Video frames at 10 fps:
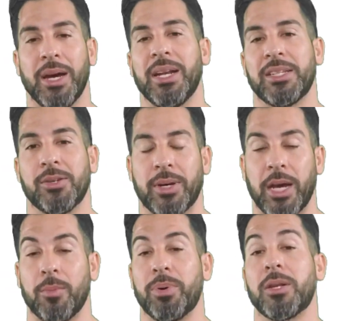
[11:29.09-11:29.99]
And that's
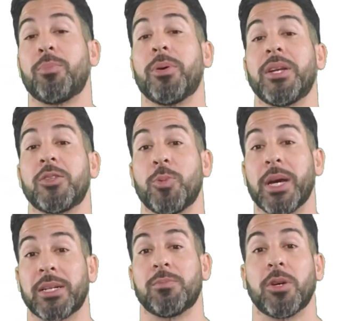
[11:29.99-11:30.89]
okay. But the point is, we
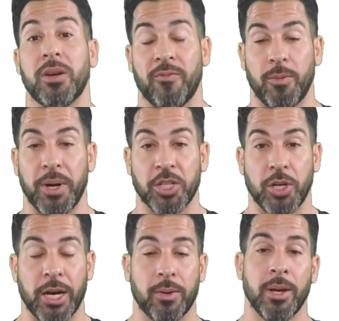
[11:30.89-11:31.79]
got some good
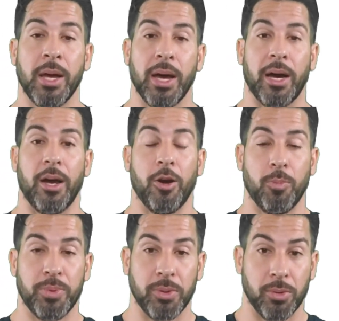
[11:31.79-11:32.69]
information out. I
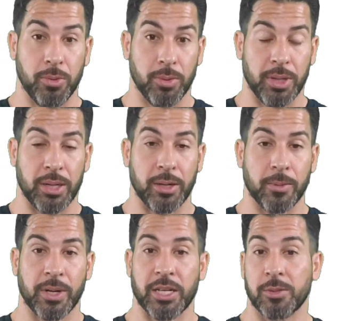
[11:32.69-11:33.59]
hope you
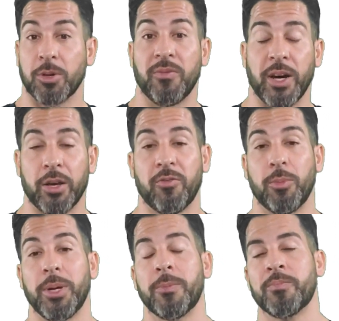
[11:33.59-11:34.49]
got some good value
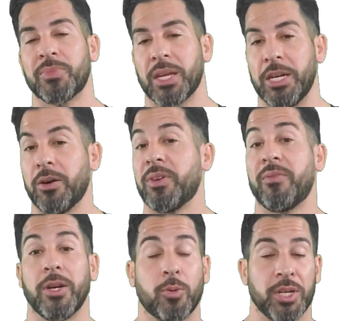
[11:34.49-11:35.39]
from it. Now, if you
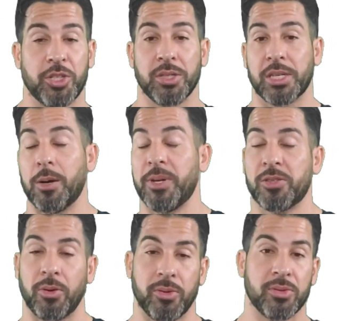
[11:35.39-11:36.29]
have any questions,
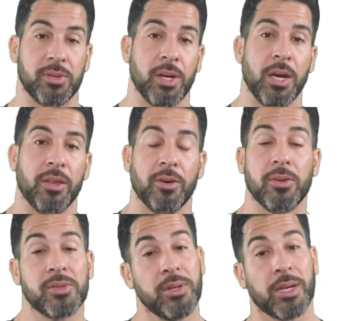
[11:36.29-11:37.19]
comments, throw
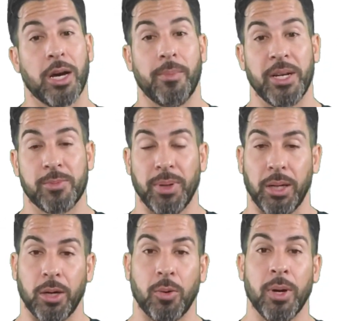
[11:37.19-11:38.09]
those in the comments
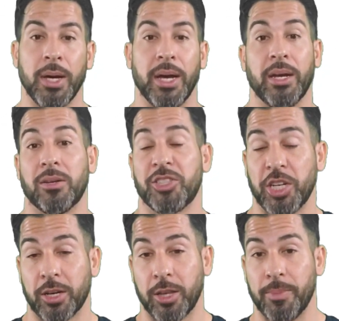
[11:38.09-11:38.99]
below, and I'll
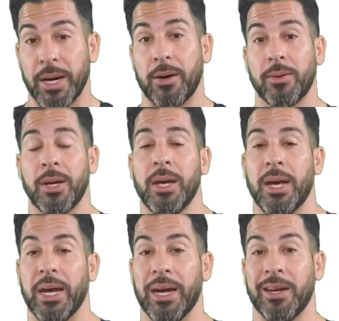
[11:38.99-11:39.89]
check them out.
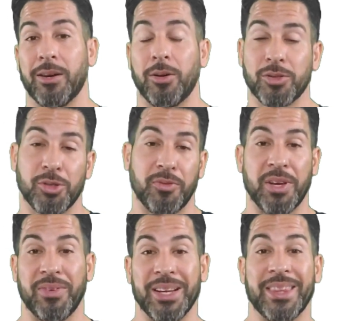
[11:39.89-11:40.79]
And also, if
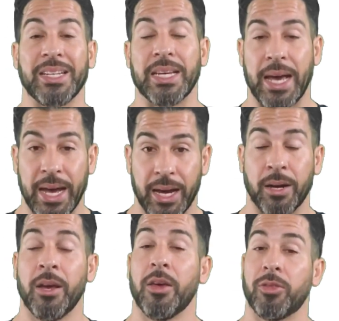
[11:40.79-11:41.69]
you have anything to
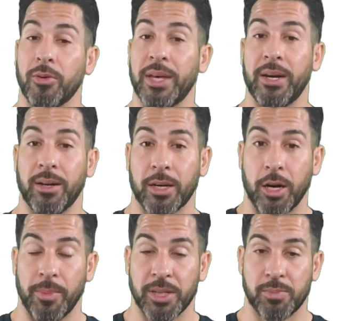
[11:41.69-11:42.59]
add, throw that in the
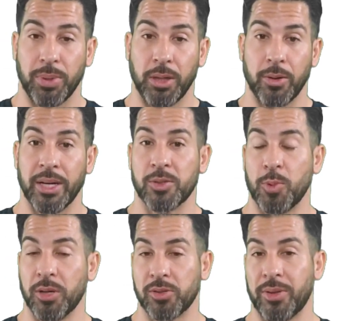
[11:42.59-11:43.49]
comments below as
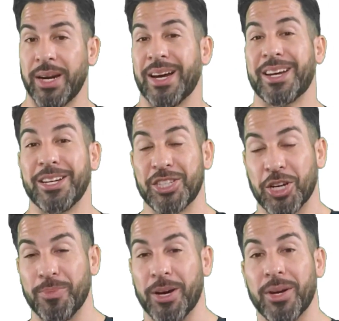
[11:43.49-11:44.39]
well, so that I can
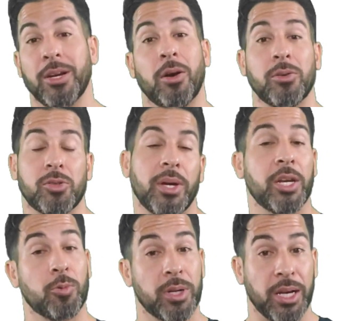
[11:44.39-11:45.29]
check them out. And also,
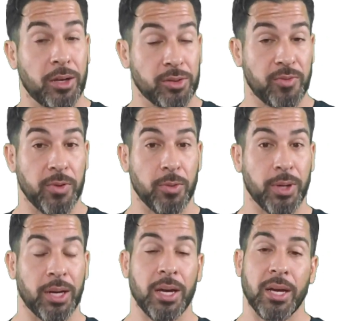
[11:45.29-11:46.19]
anyone else
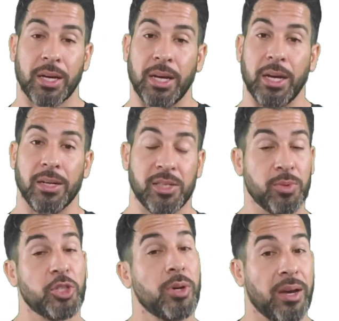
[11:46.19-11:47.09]
viewing can see
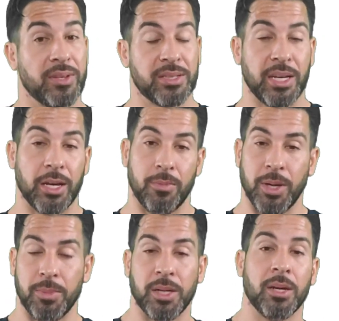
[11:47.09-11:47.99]
what you have to say and
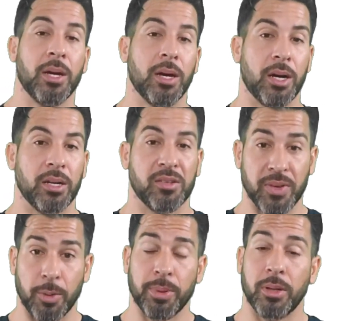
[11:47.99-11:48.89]
maybe
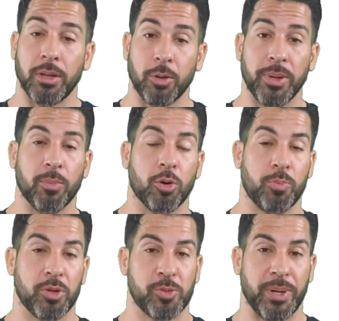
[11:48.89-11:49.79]
develop a little bit more
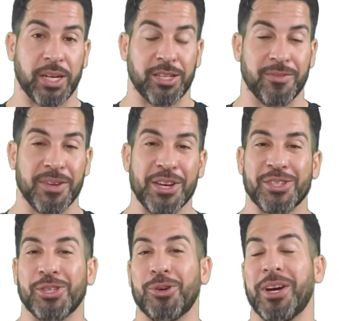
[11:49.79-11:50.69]
perspective.
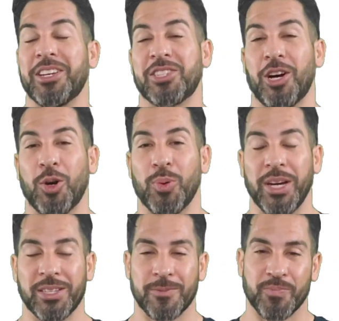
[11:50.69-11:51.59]
So as
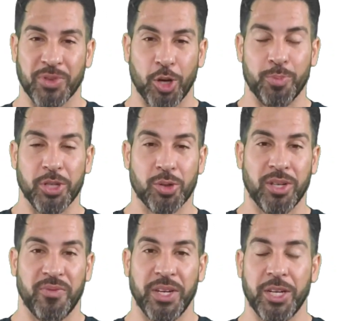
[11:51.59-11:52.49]
always, hope you
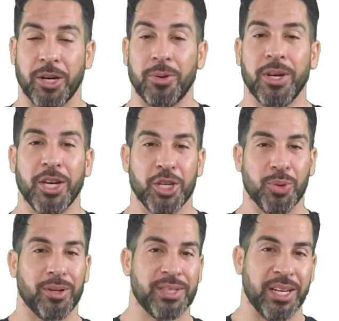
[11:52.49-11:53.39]
enjoyed the video.
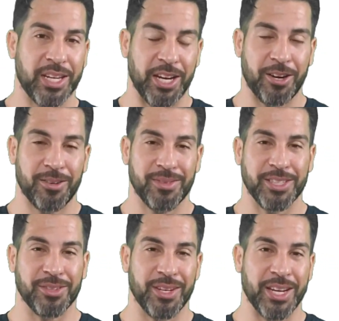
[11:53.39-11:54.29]
You all take care.
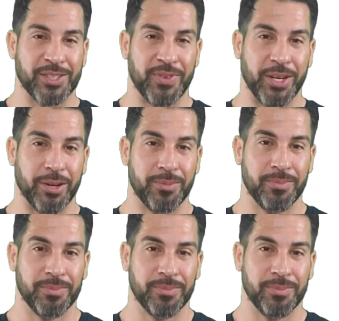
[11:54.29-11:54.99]
Until the next video.